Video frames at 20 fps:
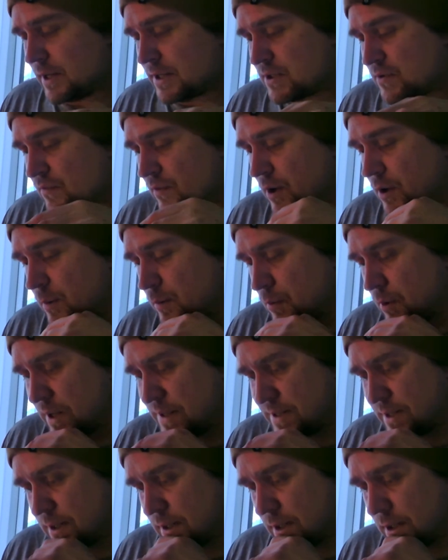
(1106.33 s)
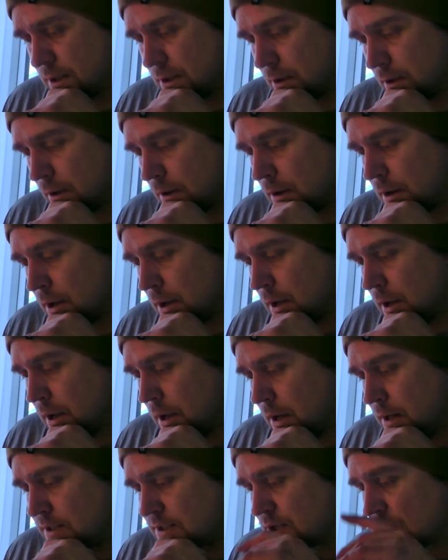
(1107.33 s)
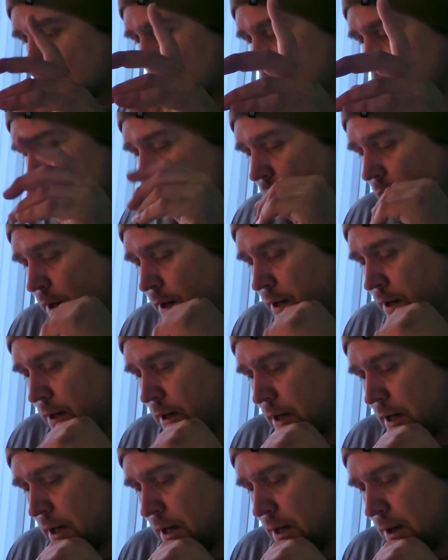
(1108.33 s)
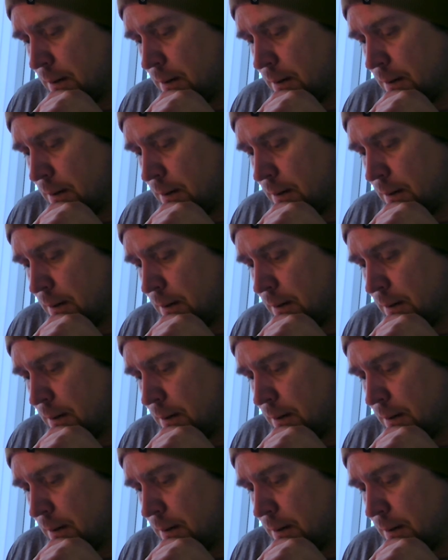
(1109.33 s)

and that's very present here. So one,